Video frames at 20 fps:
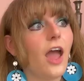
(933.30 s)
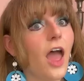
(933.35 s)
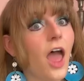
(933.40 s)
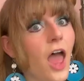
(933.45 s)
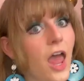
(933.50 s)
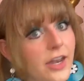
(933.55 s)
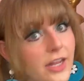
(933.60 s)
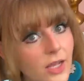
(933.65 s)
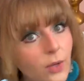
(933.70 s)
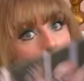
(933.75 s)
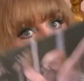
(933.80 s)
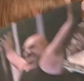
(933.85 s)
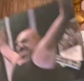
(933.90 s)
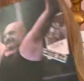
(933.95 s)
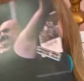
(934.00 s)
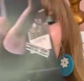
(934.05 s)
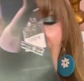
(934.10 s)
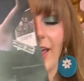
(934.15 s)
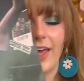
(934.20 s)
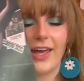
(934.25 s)

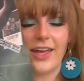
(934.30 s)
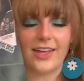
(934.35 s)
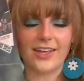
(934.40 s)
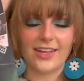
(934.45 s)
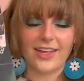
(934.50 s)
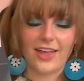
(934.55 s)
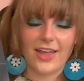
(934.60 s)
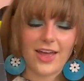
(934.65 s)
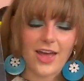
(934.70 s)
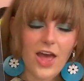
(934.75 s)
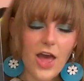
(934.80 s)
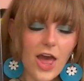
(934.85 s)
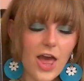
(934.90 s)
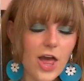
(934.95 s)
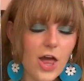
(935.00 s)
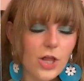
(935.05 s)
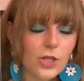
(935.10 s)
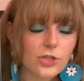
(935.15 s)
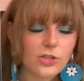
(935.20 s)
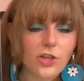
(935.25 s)
Anyway,
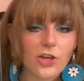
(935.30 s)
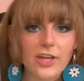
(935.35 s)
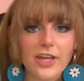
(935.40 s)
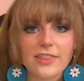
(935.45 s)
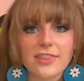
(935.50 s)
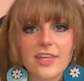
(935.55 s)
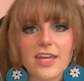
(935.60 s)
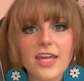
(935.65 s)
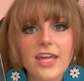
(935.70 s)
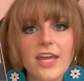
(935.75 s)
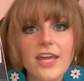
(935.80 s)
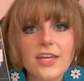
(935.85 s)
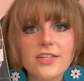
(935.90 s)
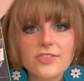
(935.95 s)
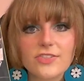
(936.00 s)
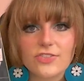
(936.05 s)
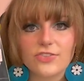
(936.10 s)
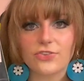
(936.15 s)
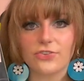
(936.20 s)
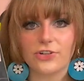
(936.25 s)
look at the
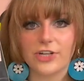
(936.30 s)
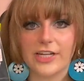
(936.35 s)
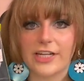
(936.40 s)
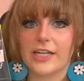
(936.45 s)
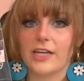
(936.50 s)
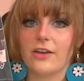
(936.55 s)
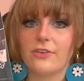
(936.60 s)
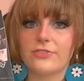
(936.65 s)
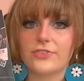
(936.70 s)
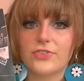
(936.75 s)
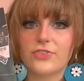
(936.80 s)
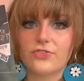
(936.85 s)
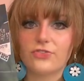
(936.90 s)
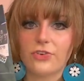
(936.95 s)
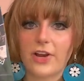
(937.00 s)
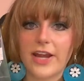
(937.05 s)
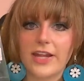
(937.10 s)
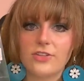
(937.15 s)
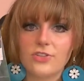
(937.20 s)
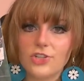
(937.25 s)
history of
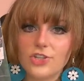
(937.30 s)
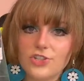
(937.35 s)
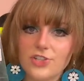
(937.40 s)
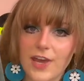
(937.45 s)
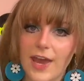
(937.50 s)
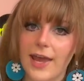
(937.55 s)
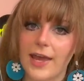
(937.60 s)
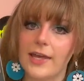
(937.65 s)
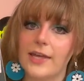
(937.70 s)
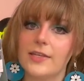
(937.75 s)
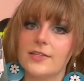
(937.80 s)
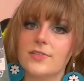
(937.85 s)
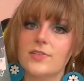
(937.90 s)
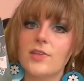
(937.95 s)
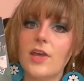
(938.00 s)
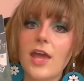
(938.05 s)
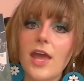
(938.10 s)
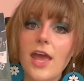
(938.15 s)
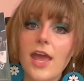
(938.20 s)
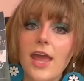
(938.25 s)
Strange
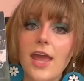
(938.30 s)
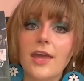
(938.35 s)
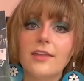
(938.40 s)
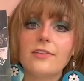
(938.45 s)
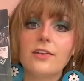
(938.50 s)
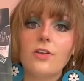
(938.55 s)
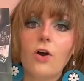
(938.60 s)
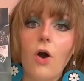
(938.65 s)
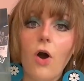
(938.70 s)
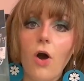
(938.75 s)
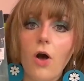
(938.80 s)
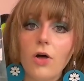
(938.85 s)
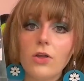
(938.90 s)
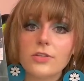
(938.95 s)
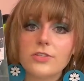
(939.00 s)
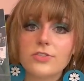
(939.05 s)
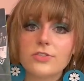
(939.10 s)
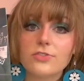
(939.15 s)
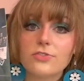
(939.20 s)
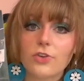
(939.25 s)
Days, and it
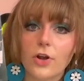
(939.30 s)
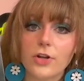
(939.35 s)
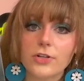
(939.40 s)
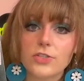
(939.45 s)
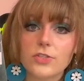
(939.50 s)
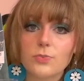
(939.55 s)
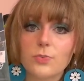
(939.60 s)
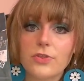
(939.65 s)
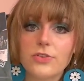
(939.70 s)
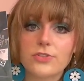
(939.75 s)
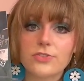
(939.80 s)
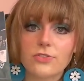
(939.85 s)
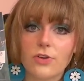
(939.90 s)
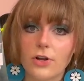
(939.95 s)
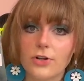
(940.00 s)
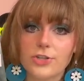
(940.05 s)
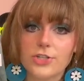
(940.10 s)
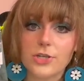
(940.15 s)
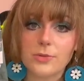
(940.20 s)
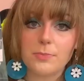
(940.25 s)
all starts with
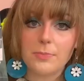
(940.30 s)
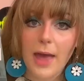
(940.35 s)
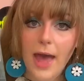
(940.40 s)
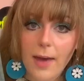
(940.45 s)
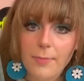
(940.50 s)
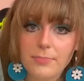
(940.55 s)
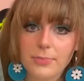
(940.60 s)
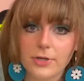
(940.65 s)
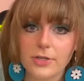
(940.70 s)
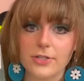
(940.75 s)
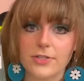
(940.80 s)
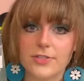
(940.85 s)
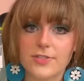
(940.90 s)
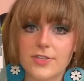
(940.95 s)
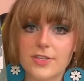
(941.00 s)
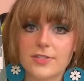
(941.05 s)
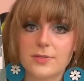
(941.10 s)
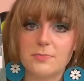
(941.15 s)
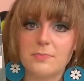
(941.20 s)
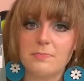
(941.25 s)
Sgt. Pepper's.
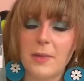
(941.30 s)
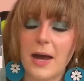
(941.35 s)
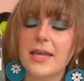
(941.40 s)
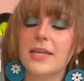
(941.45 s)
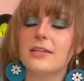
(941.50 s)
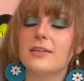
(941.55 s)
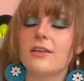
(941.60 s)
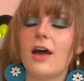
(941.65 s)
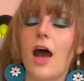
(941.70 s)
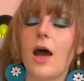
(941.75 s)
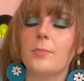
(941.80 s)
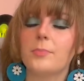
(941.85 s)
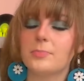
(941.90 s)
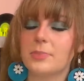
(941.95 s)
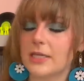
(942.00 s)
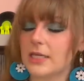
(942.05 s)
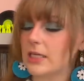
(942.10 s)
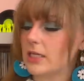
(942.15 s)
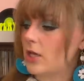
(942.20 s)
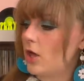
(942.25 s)
This might not
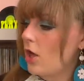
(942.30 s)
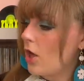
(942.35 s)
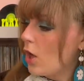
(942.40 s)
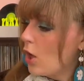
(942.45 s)
be